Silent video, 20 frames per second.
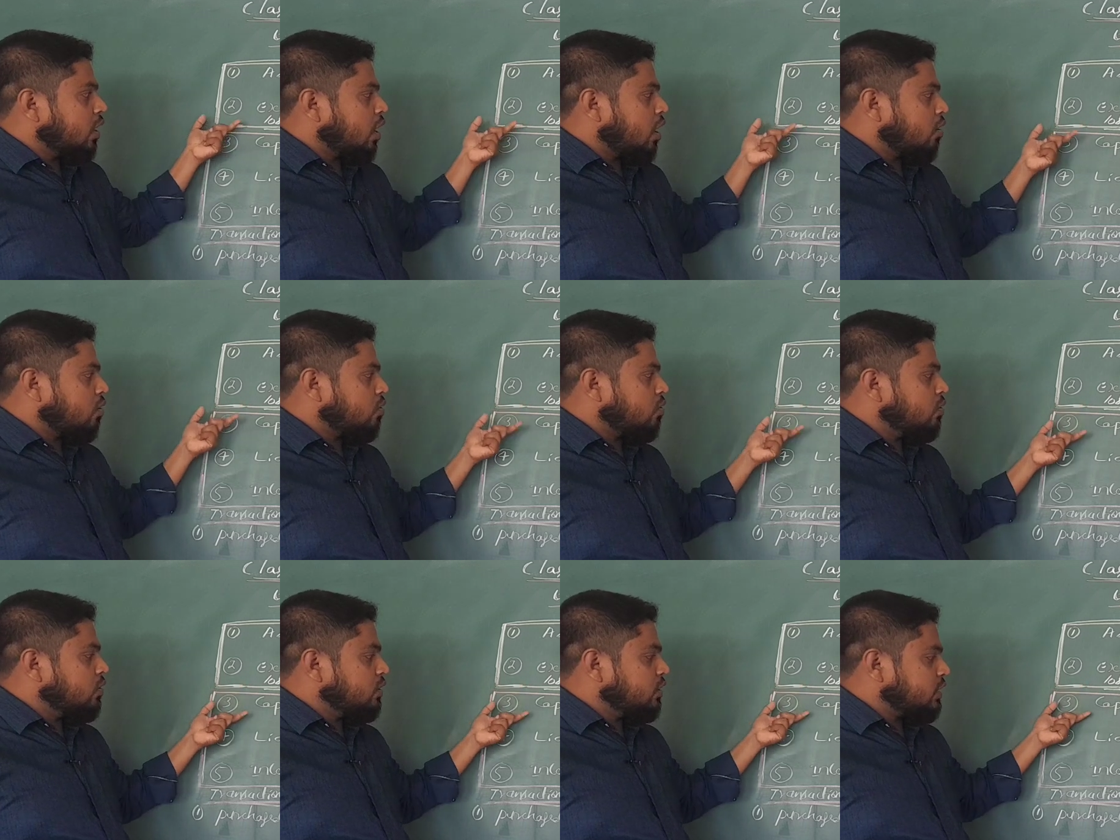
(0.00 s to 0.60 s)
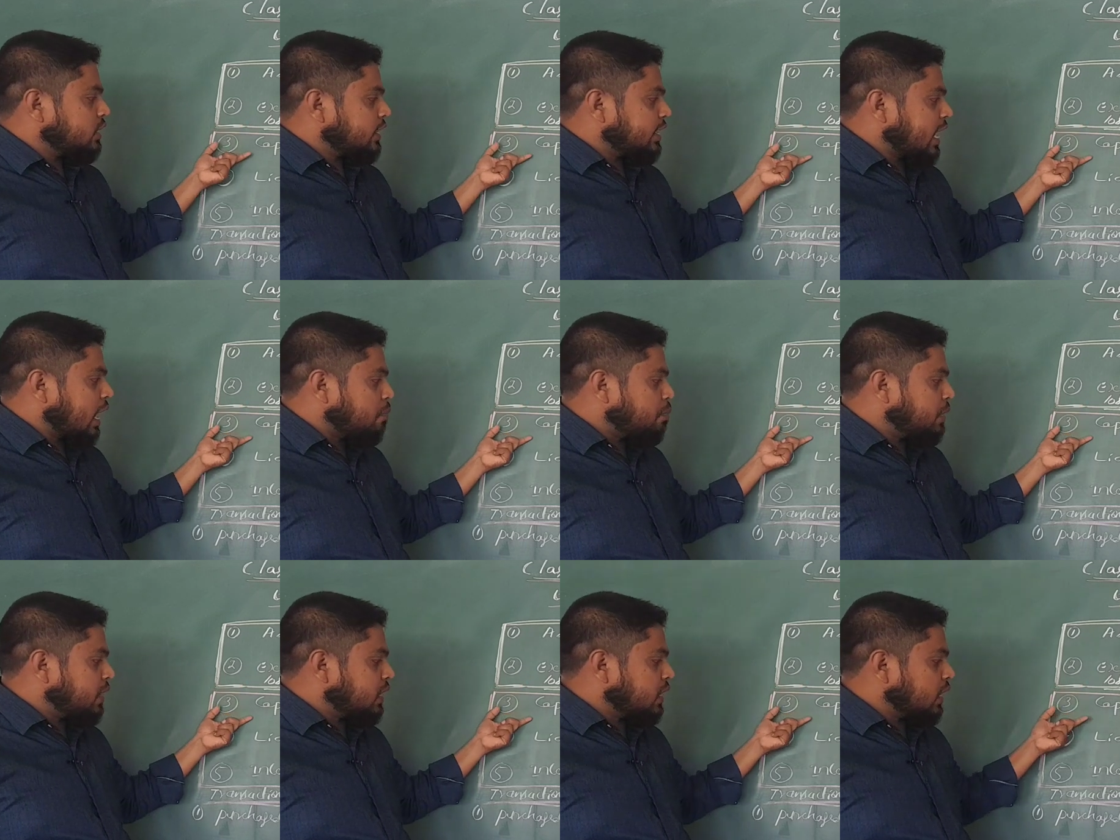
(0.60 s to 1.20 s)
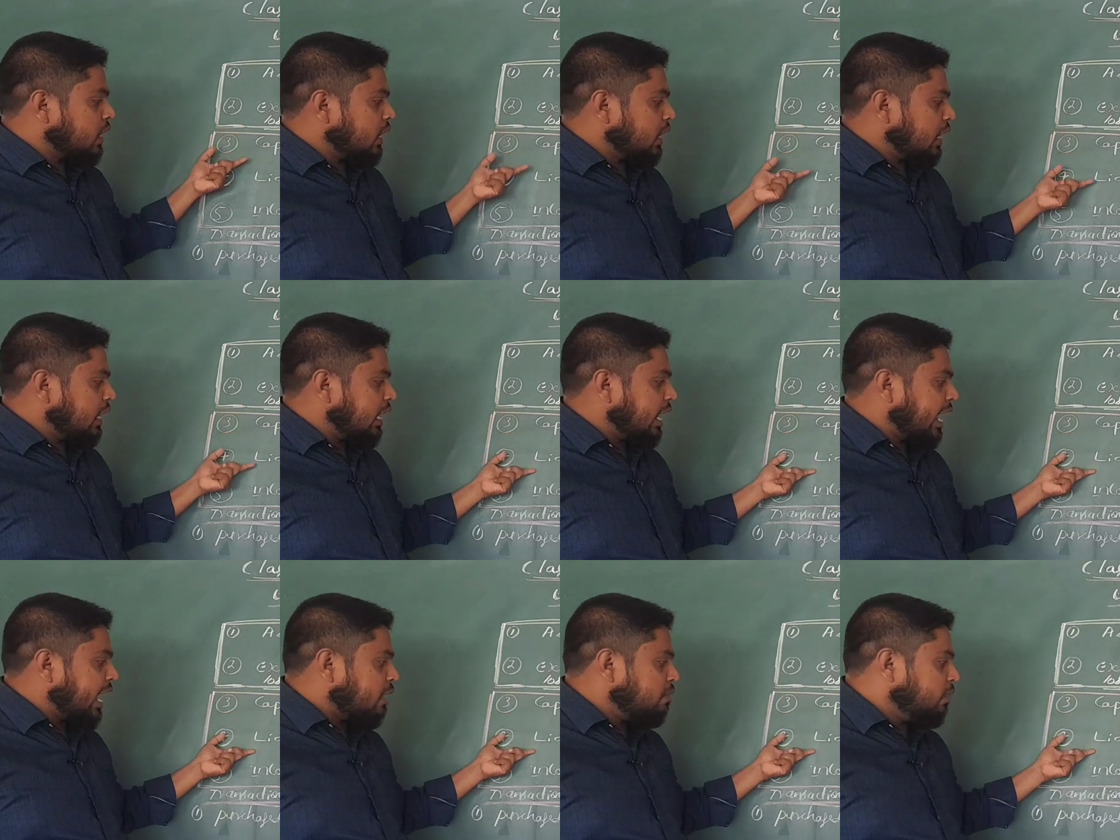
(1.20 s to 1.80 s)
accounts, capital,
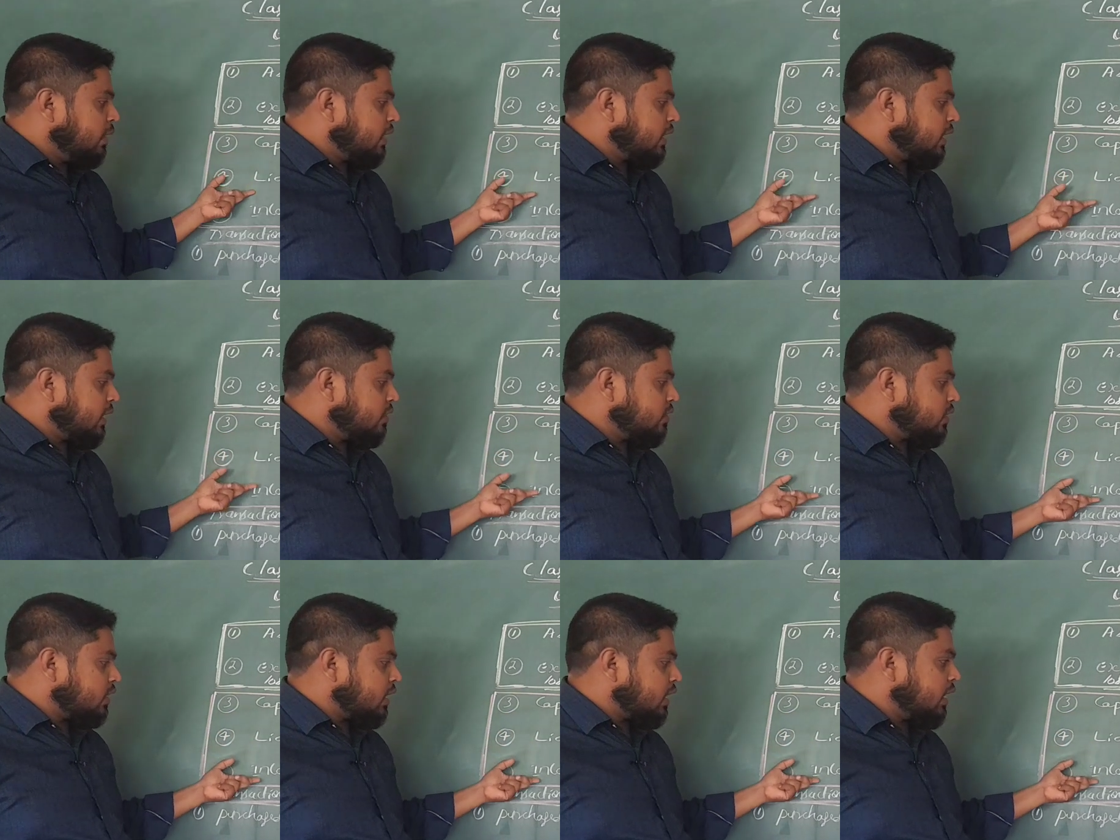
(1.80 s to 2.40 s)
liabilities,